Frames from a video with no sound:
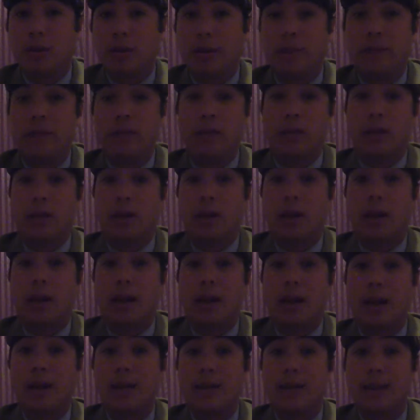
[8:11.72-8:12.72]
They've still got a
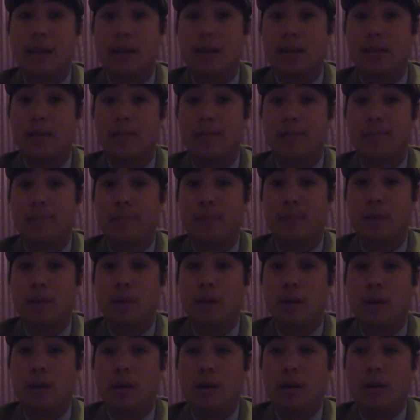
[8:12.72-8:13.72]
lot of talent.
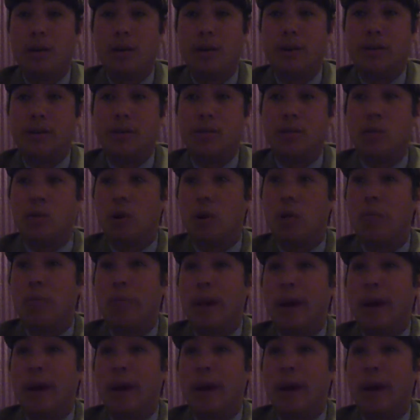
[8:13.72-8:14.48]
This is one